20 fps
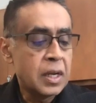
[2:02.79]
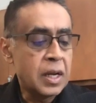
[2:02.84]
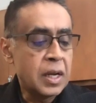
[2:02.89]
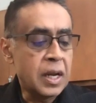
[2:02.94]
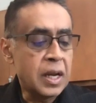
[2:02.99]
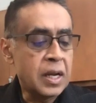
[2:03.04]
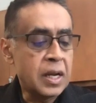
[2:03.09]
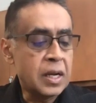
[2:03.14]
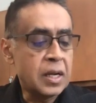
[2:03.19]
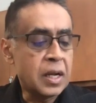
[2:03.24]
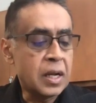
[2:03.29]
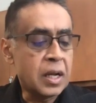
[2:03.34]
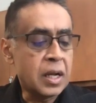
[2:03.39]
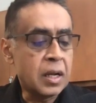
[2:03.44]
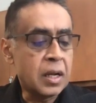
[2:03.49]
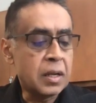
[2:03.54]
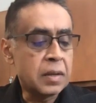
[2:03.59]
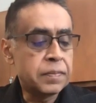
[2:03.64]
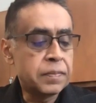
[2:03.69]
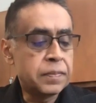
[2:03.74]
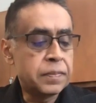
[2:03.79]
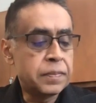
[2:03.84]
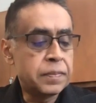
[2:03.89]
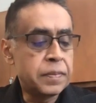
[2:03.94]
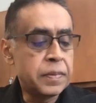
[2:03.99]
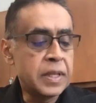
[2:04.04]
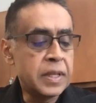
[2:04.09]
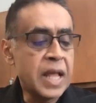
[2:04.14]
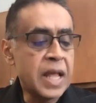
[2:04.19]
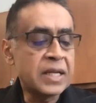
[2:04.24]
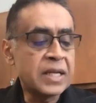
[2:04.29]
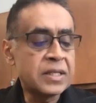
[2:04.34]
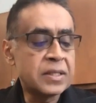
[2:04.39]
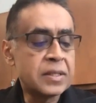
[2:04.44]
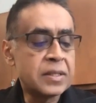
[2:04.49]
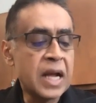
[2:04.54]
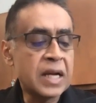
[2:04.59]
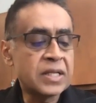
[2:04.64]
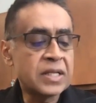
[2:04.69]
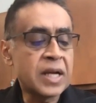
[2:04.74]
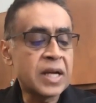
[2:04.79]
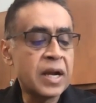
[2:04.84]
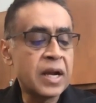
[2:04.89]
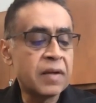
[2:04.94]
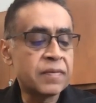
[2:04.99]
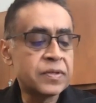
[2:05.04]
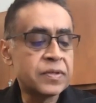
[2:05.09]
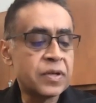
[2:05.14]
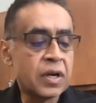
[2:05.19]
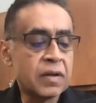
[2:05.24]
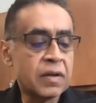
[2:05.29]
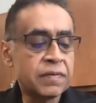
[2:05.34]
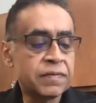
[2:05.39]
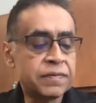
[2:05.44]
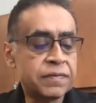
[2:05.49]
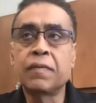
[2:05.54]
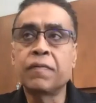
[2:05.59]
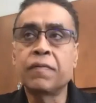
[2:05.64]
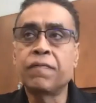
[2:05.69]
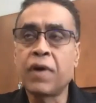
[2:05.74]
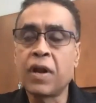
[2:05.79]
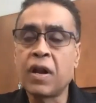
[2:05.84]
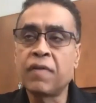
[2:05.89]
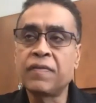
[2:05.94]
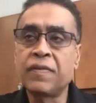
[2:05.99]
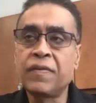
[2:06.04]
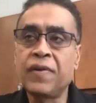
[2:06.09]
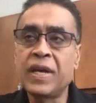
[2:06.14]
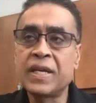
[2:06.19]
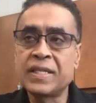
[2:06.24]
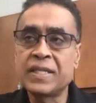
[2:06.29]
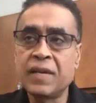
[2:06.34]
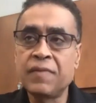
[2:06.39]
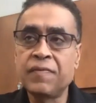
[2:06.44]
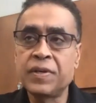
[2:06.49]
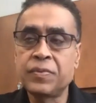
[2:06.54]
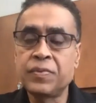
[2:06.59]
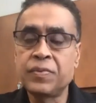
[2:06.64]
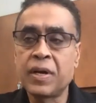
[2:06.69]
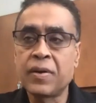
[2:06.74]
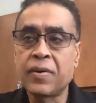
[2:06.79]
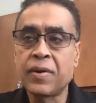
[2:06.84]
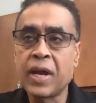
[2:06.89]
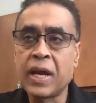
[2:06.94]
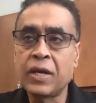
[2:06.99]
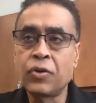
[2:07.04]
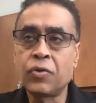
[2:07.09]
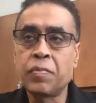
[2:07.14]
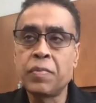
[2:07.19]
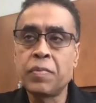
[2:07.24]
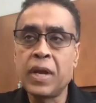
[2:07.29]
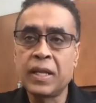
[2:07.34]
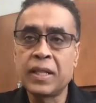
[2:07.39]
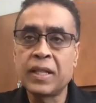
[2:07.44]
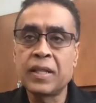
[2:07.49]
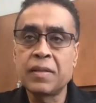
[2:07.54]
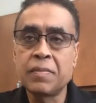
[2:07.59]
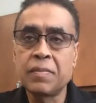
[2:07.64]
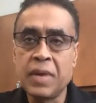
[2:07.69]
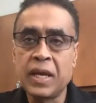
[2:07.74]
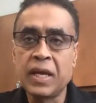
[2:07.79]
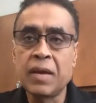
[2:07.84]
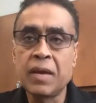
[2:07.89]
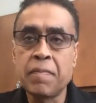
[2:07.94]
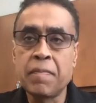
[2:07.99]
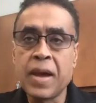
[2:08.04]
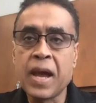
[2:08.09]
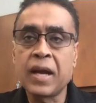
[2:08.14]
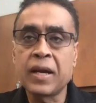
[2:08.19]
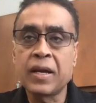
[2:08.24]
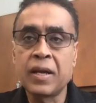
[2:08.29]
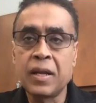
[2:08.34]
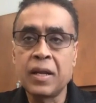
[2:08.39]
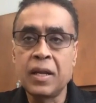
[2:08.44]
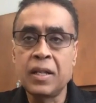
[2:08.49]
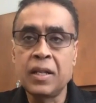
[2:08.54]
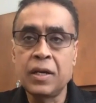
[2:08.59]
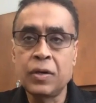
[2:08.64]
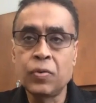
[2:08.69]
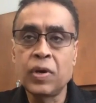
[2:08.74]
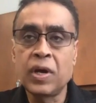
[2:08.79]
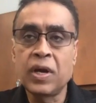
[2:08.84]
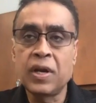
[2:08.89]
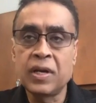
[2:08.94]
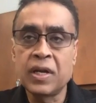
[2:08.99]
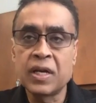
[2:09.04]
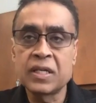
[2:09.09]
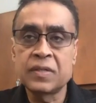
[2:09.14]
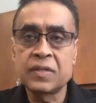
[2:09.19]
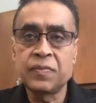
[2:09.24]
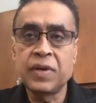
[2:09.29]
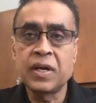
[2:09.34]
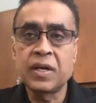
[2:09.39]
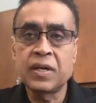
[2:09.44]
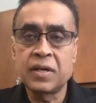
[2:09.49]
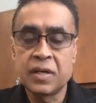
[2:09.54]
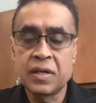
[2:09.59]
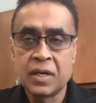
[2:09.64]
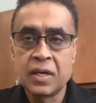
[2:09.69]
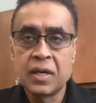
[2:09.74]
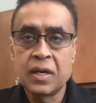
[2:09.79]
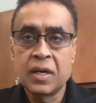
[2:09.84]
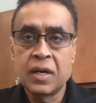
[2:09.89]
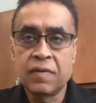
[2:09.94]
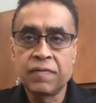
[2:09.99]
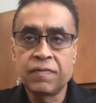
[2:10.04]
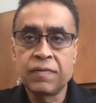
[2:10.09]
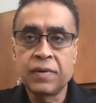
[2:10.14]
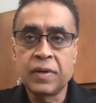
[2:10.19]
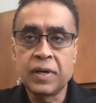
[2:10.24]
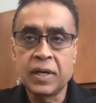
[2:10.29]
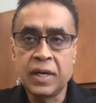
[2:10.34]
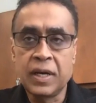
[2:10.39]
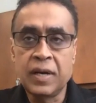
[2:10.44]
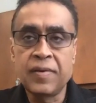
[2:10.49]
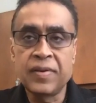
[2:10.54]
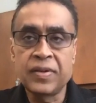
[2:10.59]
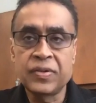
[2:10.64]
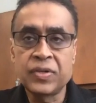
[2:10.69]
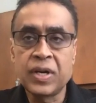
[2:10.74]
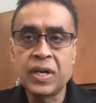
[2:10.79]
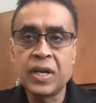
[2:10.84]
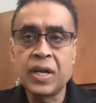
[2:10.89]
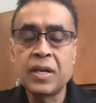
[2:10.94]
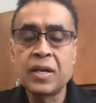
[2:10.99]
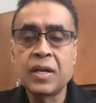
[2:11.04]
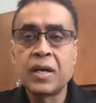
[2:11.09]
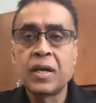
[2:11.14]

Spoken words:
And that's kind of sort of one of the ways in which we are trying to make impact in the 2 areas we are interested in.